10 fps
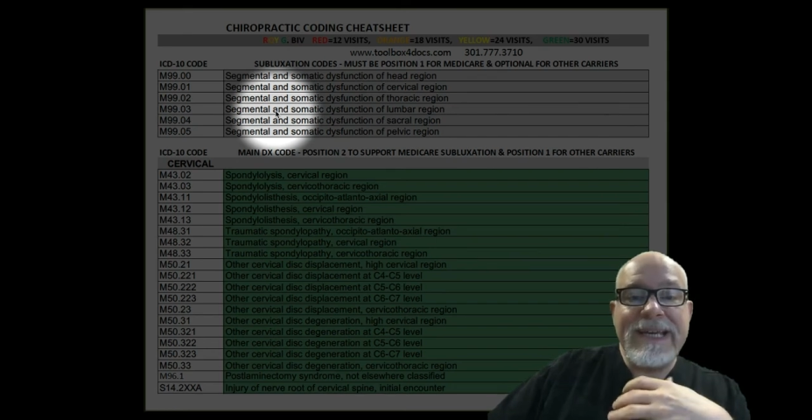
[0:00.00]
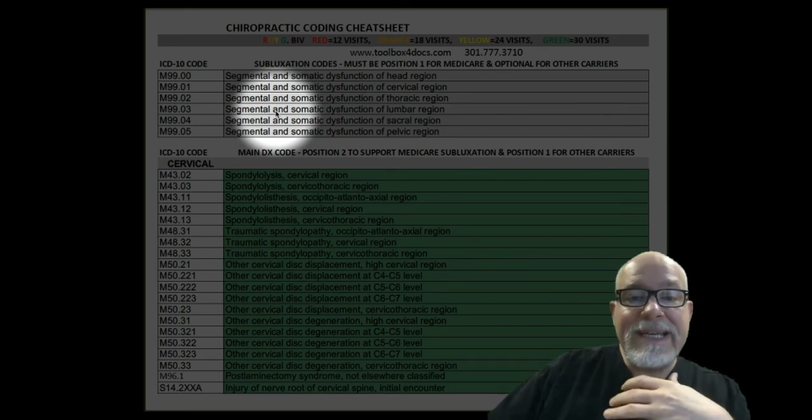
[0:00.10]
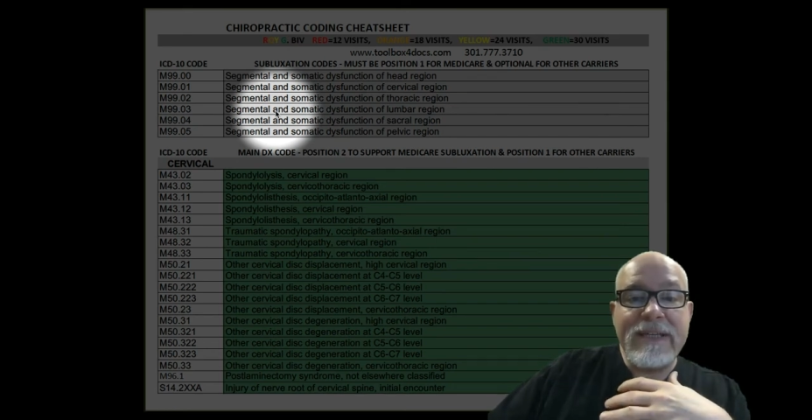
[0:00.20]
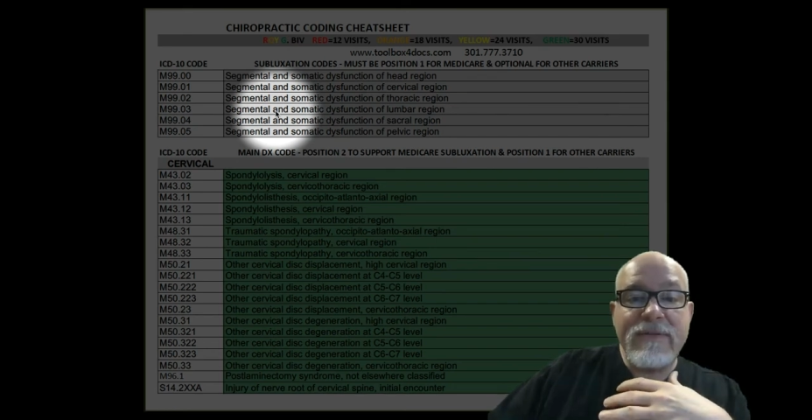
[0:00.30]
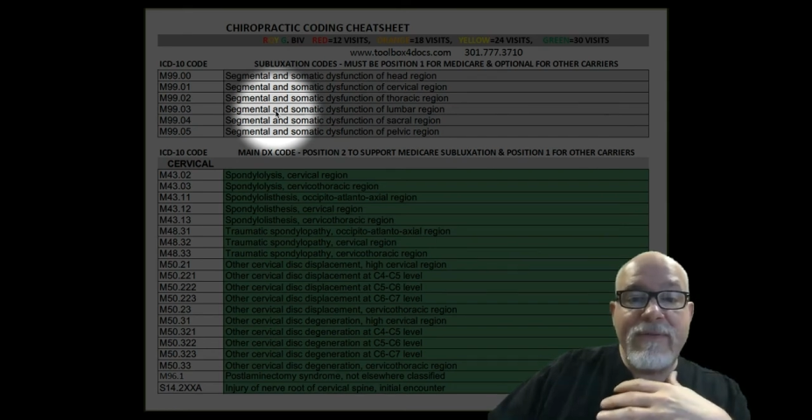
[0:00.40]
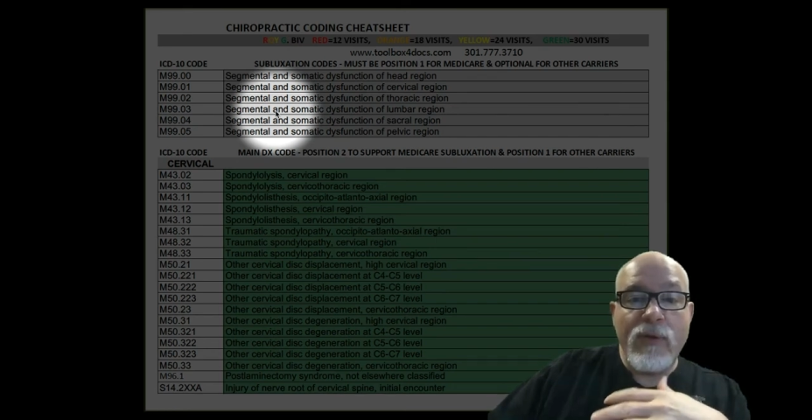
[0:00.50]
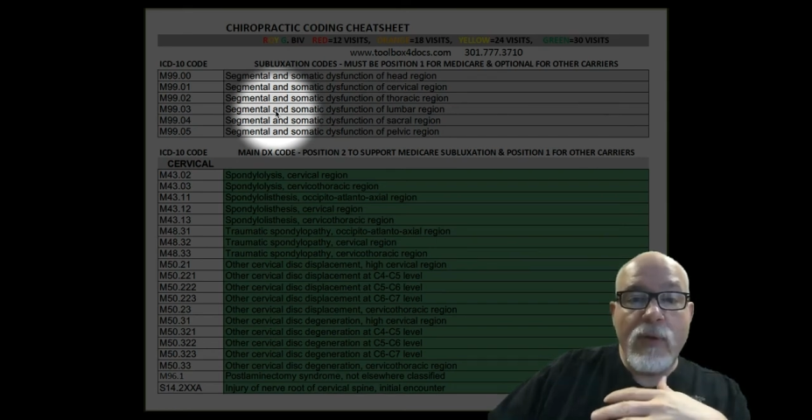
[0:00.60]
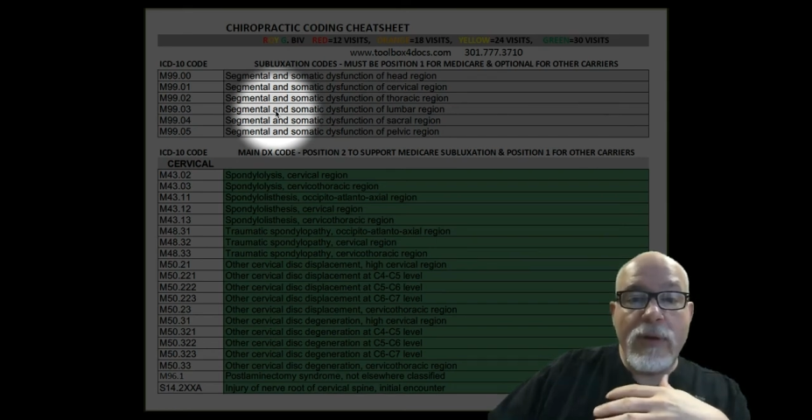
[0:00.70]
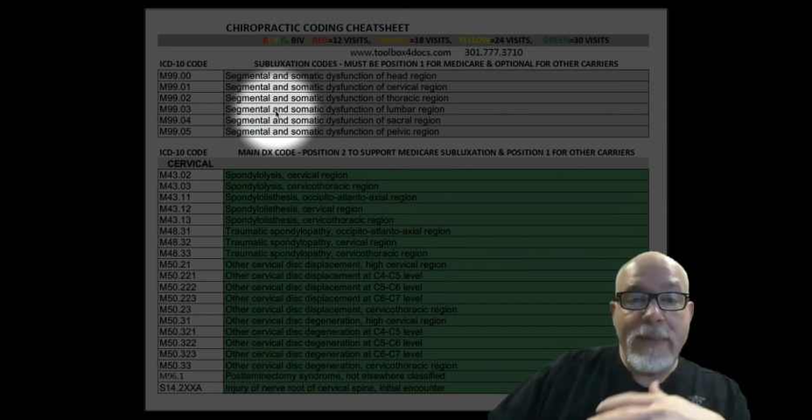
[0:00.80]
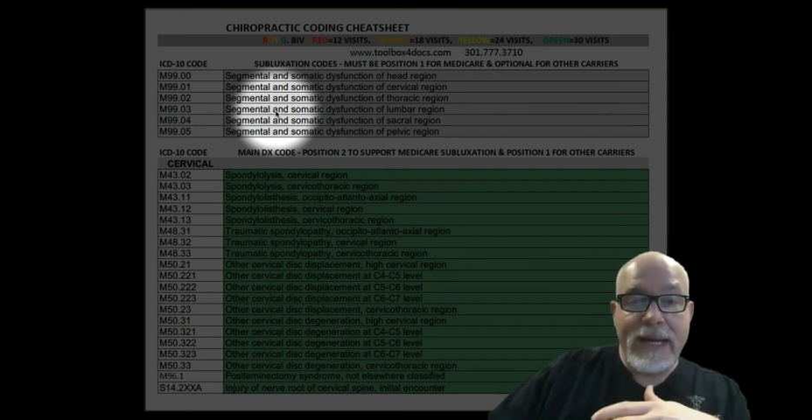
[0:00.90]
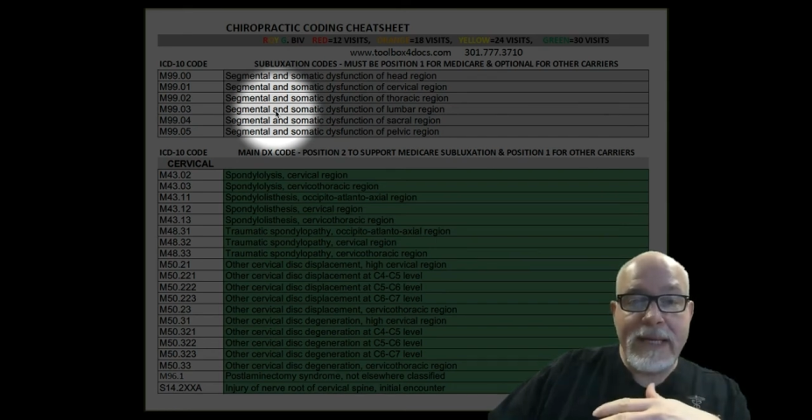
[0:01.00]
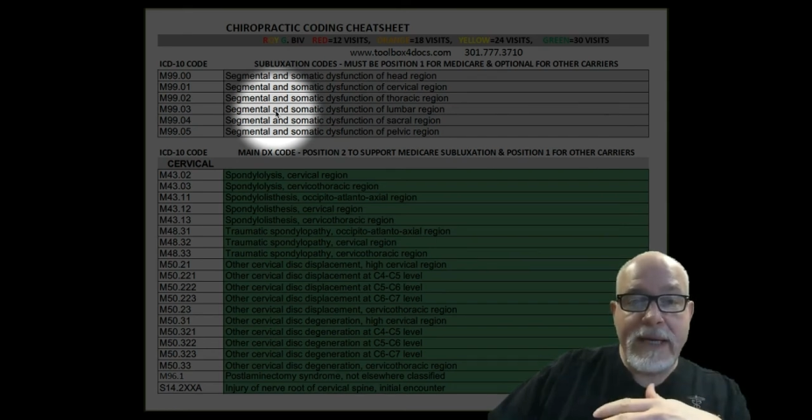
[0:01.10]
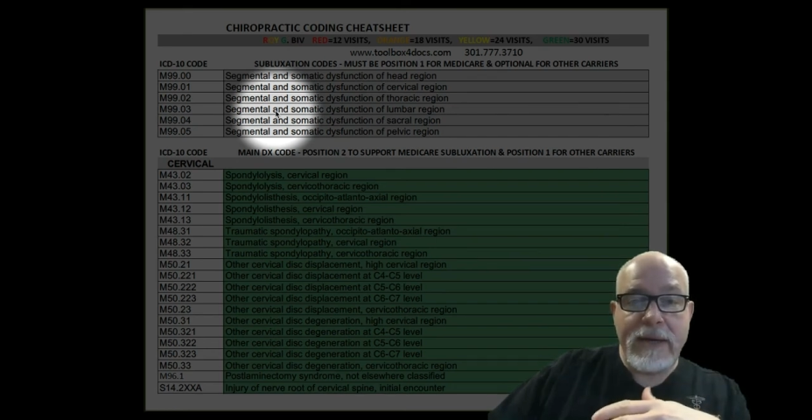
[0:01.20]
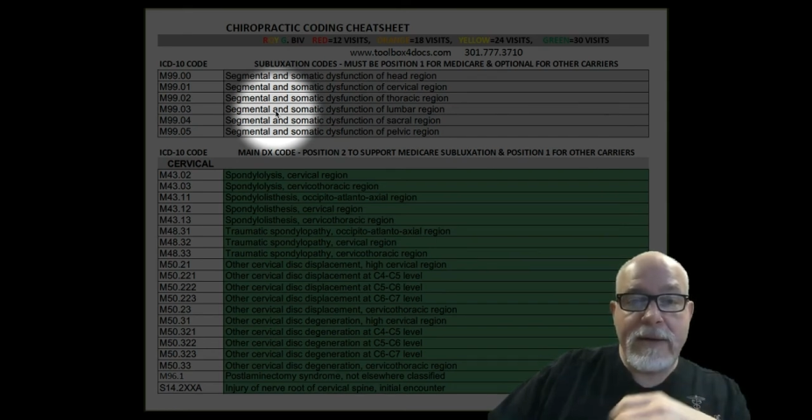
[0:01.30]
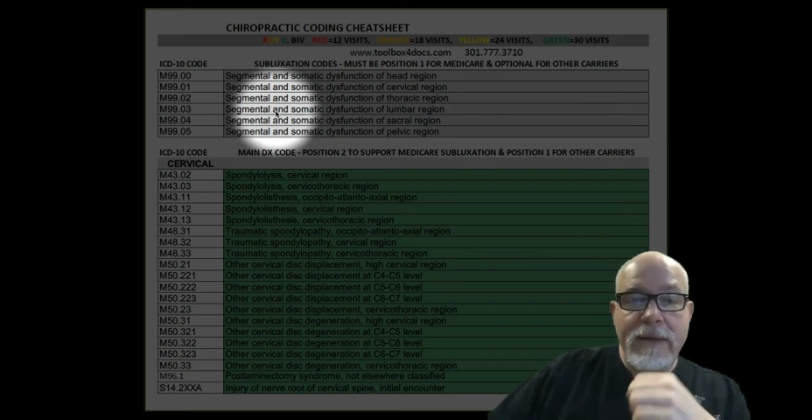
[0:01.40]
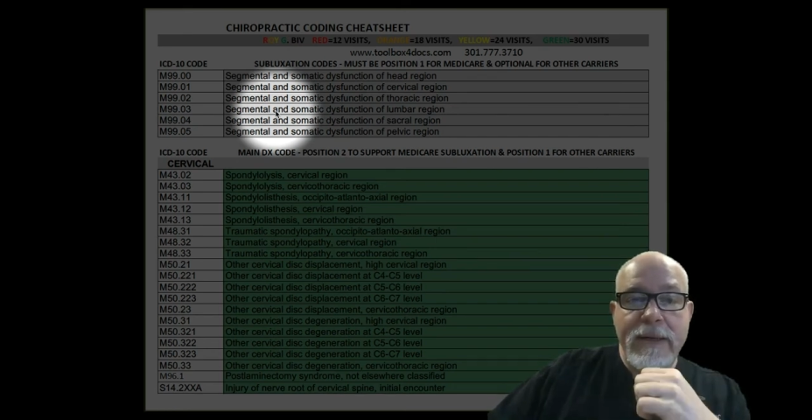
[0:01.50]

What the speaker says: is for Medicare.